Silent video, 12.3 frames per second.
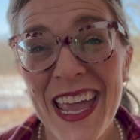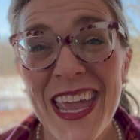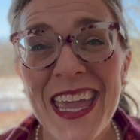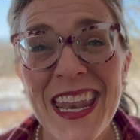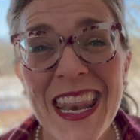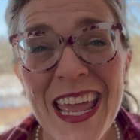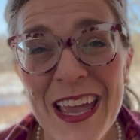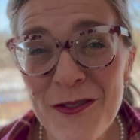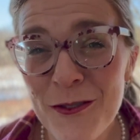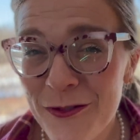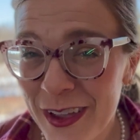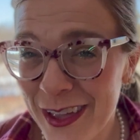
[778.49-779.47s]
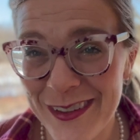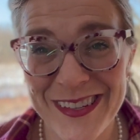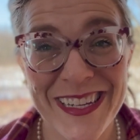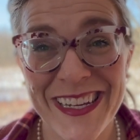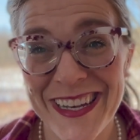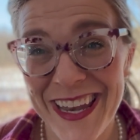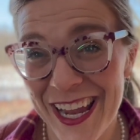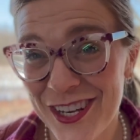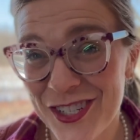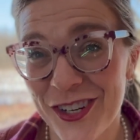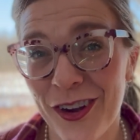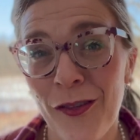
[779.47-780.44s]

It never fails in nature.